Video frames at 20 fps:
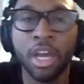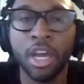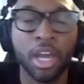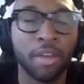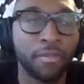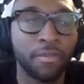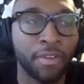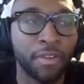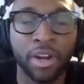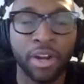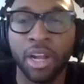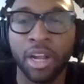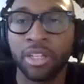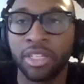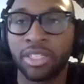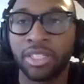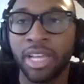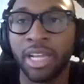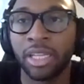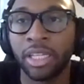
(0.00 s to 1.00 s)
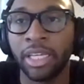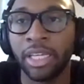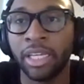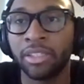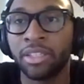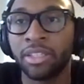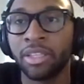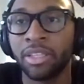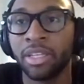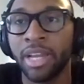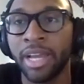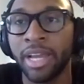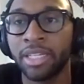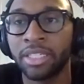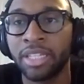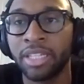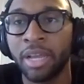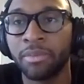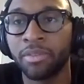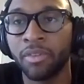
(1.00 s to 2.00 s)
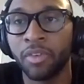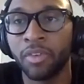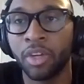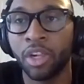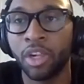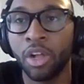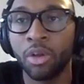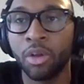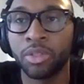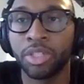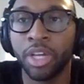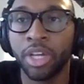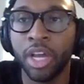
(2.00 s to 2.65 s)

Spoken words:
and figuring out does that lead to the next steps of a close.